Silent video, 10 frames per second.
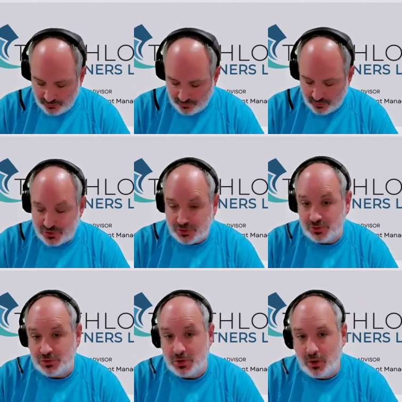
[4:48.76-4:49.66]

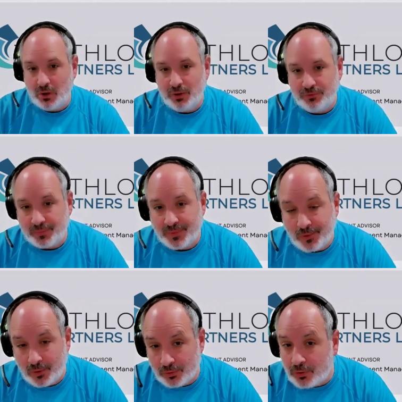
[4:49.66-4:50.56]
versus something
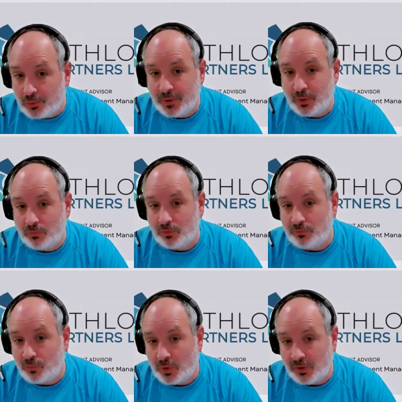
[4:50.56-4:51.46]
a little bit over
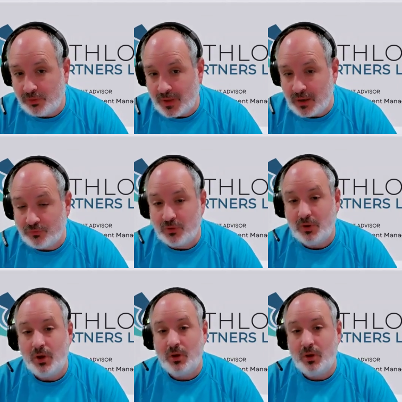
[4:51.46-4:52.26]
40,000,